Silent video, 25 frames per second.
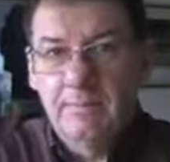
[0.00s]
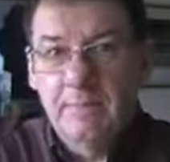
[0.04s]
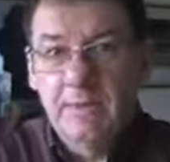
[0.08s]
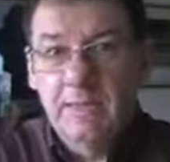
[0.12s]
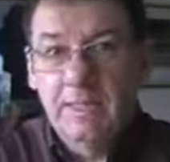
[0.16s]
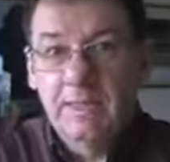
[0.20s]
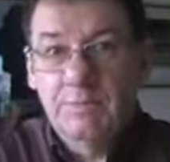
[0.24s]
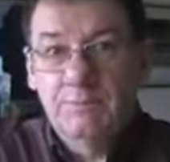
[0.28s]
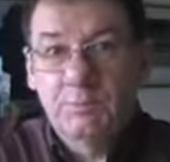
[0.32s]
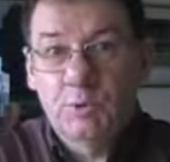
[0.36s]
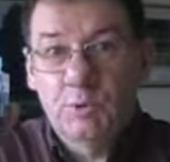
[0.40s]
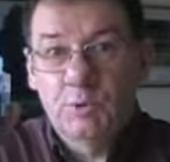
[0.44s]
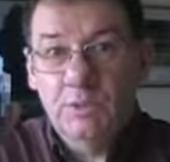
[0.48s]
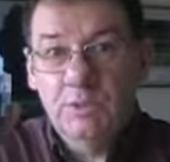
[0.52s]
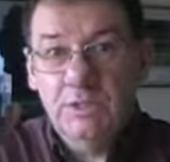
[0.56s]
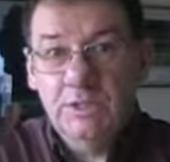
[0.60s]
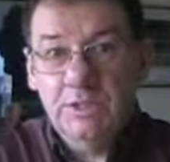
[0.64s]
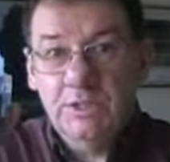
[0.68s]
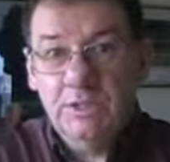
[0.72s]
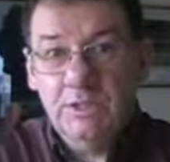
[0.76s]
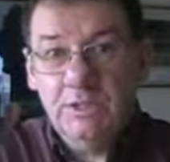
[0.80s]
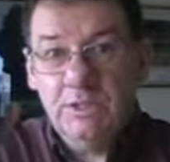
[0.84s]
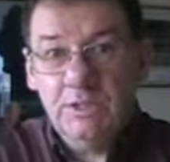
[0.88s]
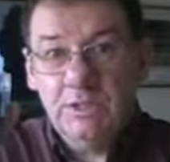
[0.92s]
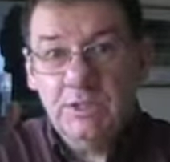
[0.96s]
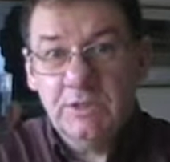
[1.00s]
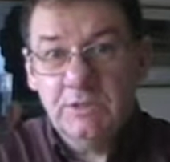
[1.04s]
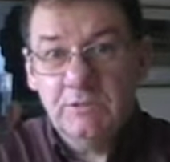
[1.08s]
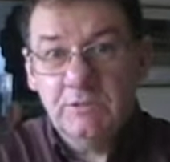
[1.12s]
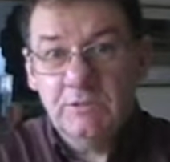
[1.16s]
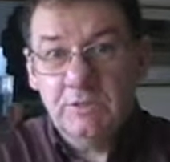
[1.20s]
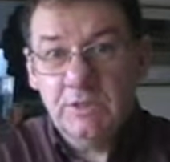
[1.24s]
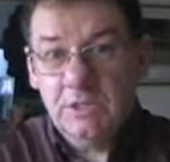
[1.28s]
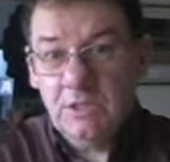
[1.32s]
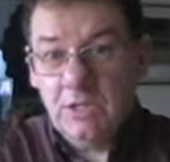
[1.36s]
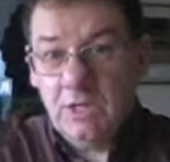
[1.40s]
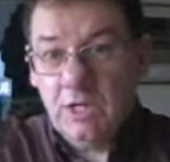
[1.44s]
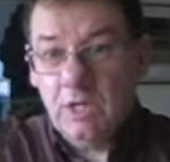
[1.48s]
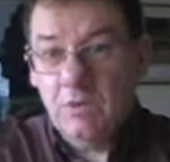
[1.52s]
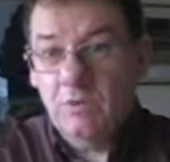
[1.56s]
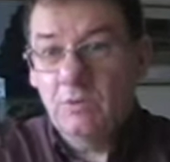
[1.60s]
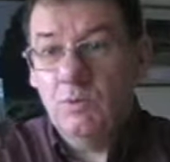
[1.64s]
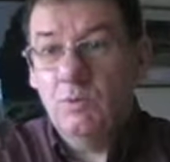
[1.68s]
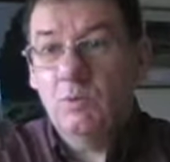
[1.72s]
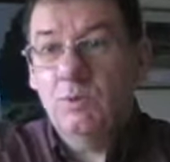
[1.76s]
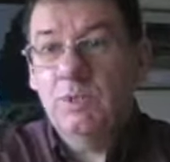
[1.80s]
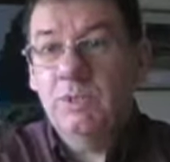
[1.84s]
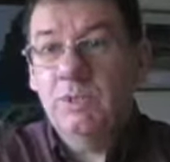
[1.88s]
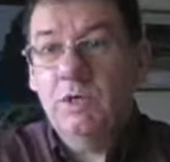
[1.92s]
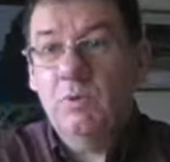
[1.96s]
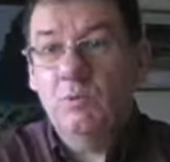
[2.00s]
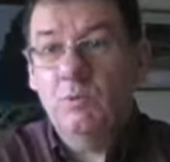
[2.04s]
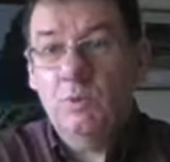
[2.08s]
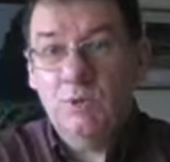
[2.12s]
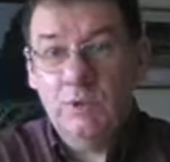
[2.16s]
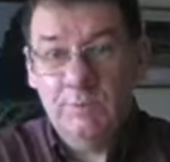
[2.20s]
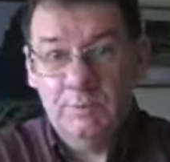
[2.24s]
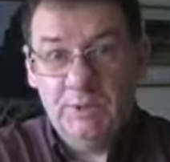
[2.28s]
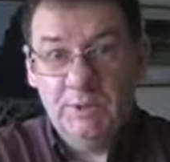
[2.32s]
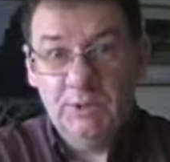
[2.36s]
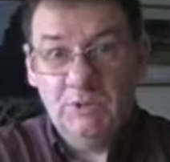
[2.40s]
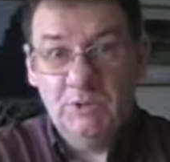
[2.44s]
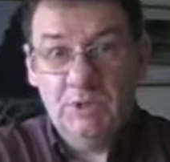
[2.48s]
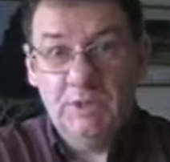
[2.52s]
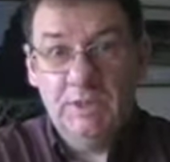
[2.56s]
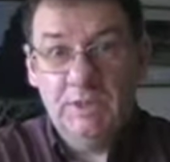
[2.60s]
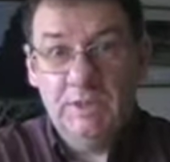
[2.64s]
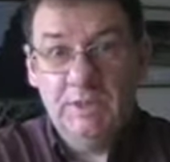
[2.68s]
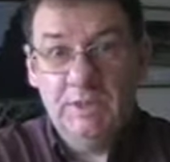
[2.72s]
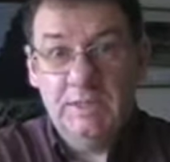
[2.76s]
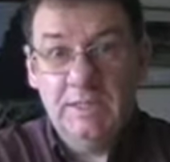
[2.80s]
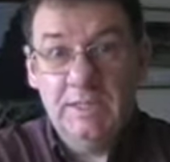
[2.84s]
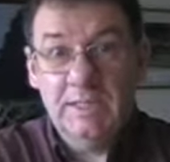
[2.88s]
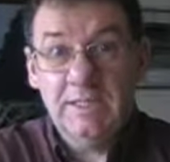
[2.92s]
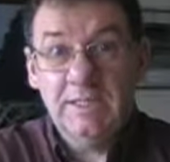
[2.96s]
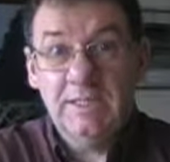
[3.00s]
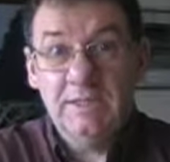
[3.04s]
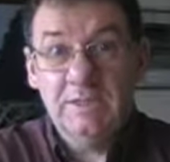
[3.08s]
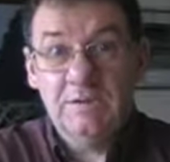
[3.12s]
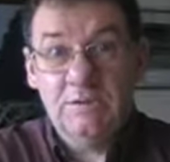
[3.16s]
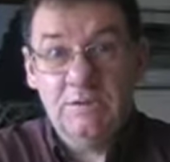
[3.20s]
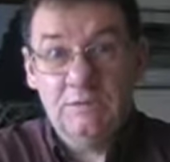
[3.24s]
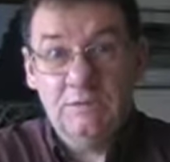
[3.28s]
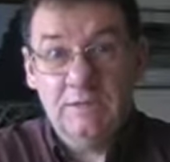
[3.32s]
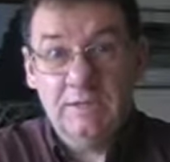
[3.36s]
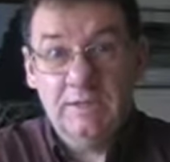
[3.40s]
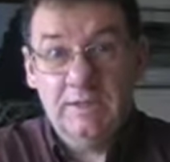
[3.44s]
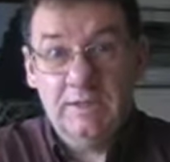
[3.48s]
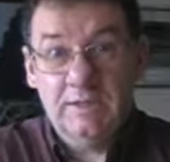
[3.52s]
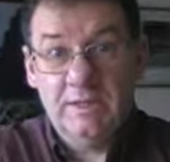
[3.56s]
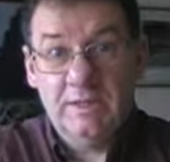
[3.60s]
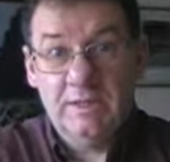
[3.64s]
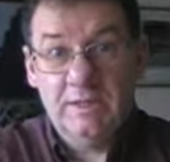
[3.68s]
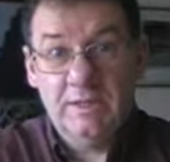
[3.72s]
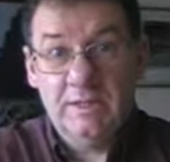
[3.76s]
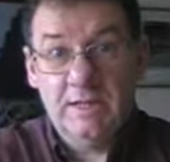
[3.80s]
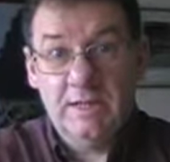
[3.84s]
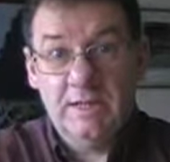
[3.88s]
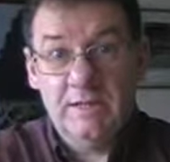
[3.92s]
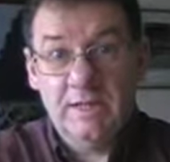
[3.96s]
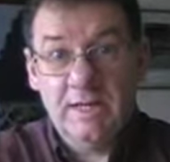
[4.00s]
is poisonous, so we don't want to be drinking this or anything like